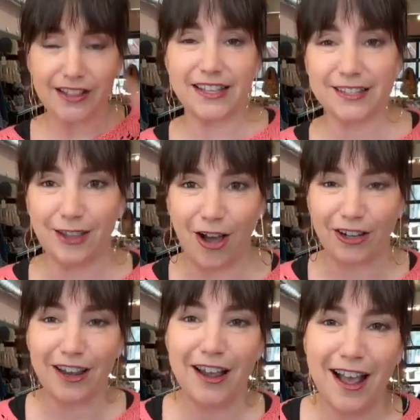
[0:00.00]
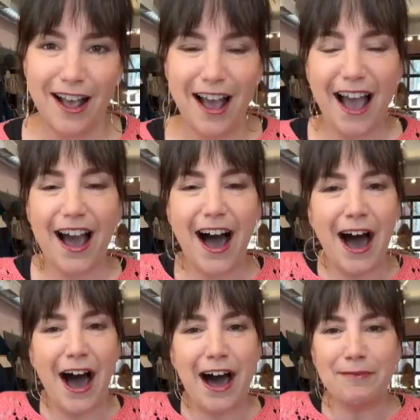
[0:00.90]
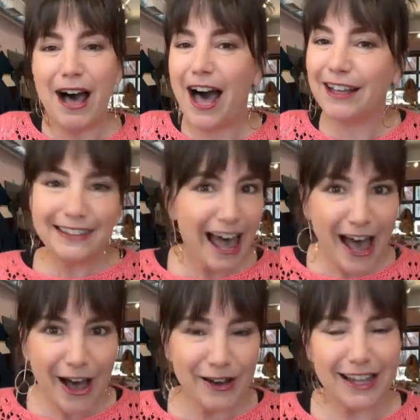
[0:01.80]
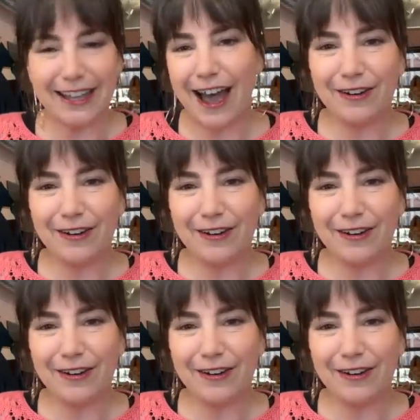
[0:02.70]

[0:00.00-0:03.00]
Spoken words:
this long. Hello.